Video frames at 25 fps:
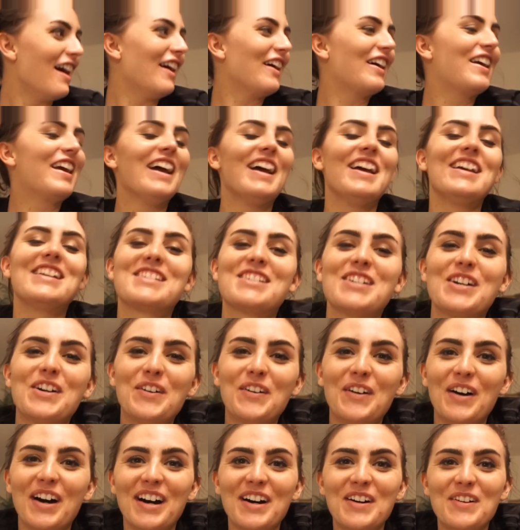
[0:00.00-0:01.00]
Okay, so
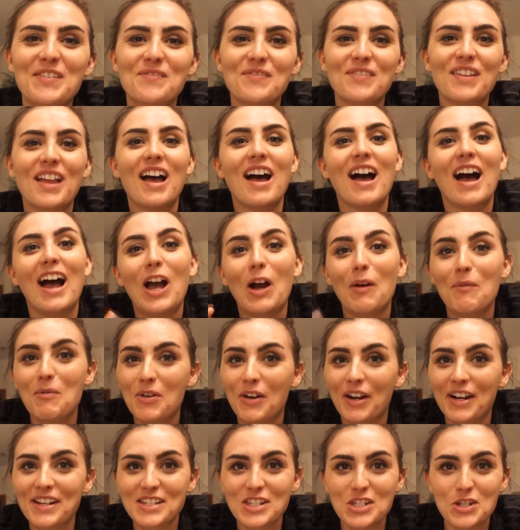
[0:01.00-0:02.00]
um, I hope
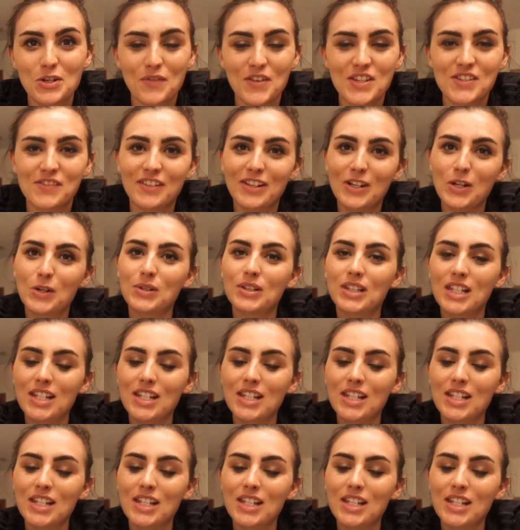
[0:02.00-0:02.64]
you guys enjoyed this video.